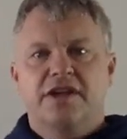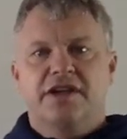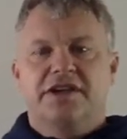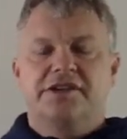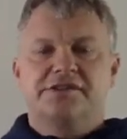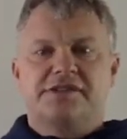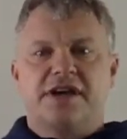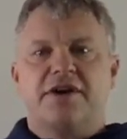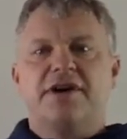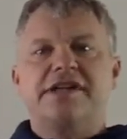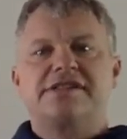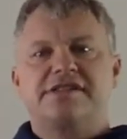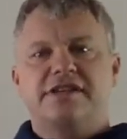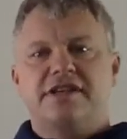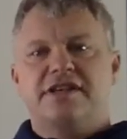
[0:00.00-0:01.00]
Here's how I
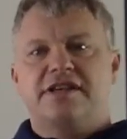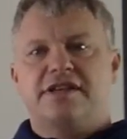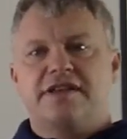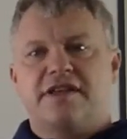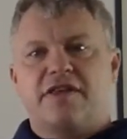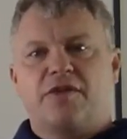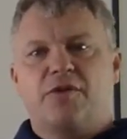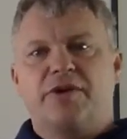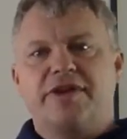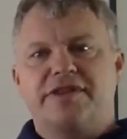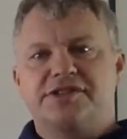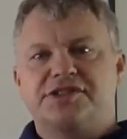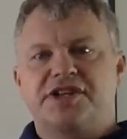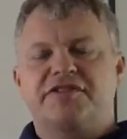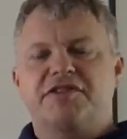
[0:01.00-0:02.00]
see the way
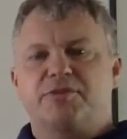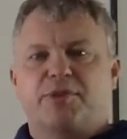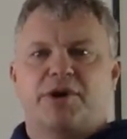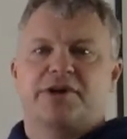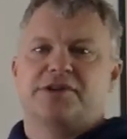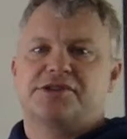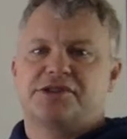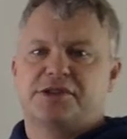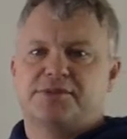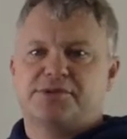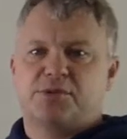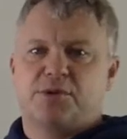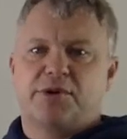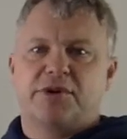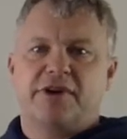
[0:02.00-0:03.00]
that JV
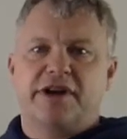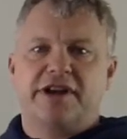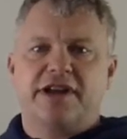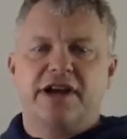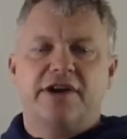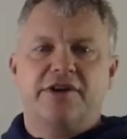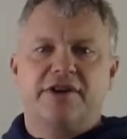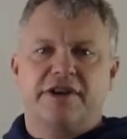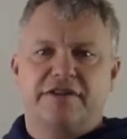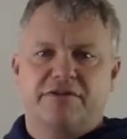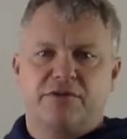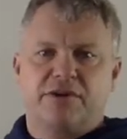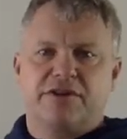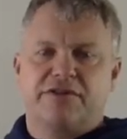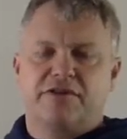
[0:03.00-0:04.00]
partnerships work right now and have
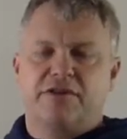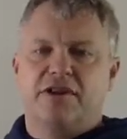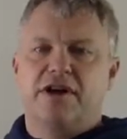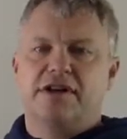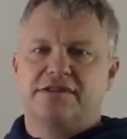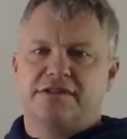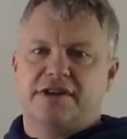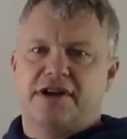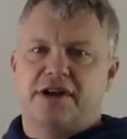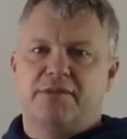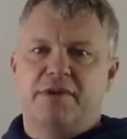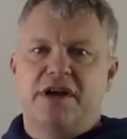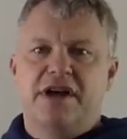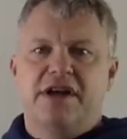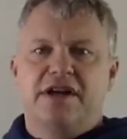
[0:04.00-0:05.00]
worked for a long time.
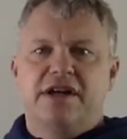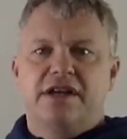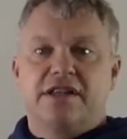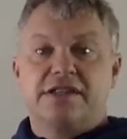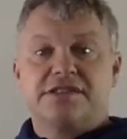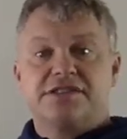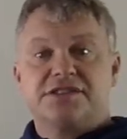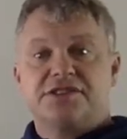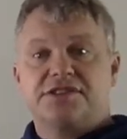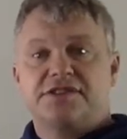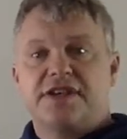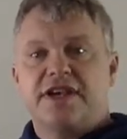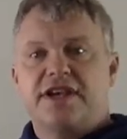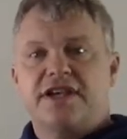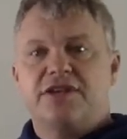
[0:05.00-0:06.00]
Let's just
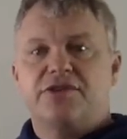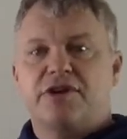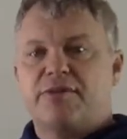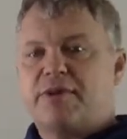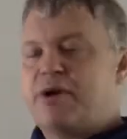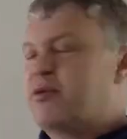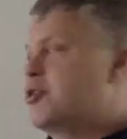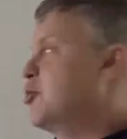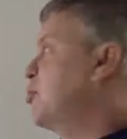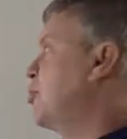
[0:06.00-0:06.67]
say you come out with a